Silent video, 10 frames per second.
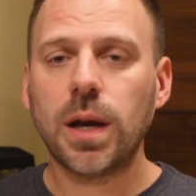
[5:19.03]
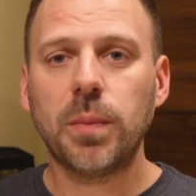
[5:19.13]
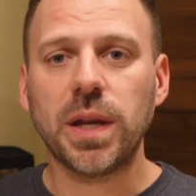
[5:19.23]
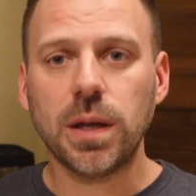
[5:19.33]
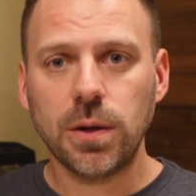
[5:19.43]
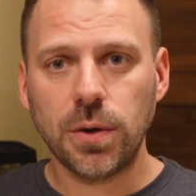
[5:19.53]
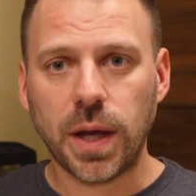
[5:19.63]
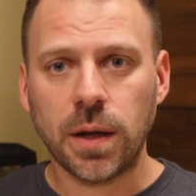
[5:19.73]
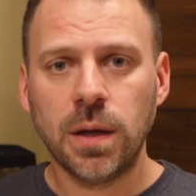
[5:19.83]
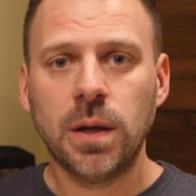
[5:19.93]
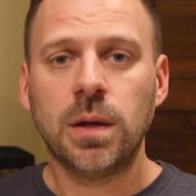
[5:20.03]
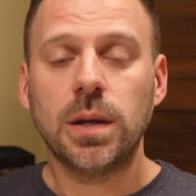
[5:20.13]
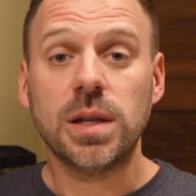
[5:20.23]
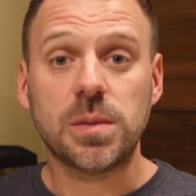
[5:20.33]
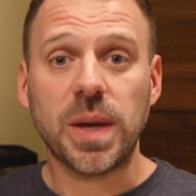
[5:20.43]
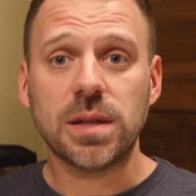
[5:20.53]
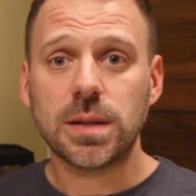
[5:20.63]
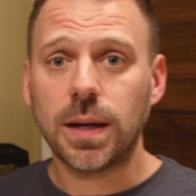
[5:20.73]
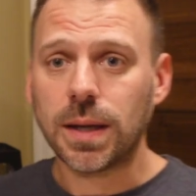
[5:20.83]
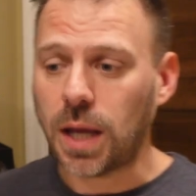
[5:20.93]
my internet is based
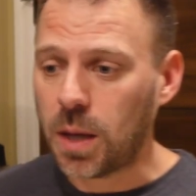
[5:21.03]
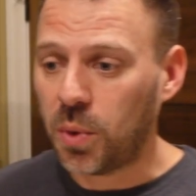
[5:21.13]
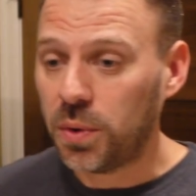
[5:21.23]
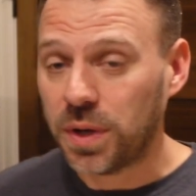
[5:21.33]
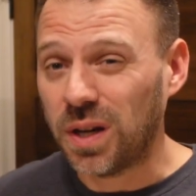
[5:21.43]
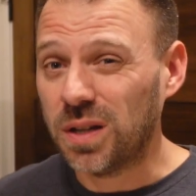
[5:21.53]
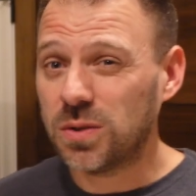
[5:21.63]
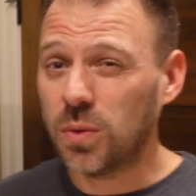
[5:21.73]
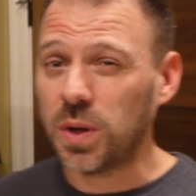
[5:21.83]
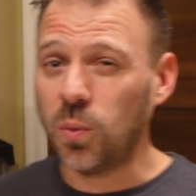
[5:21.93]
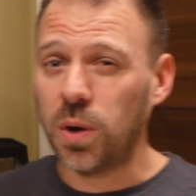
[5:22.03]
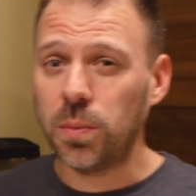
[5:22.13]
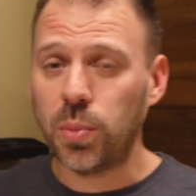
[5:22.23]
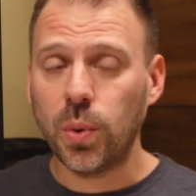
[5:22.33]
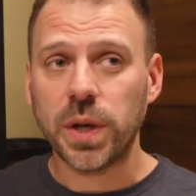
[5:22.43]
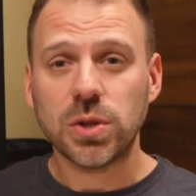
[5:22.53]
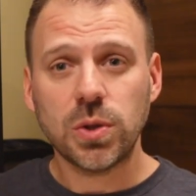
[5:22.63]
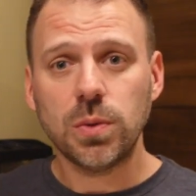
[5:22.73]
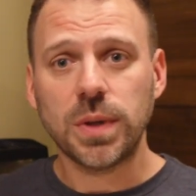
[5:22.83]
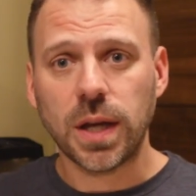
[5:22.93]
on cable and it is only
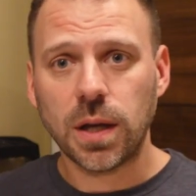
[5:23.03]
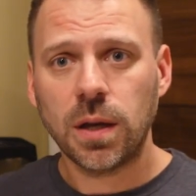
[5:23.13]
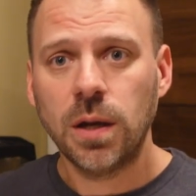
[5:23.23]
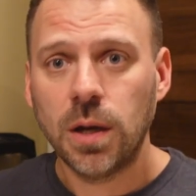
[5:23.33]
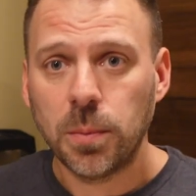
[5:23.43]
1.2 gig.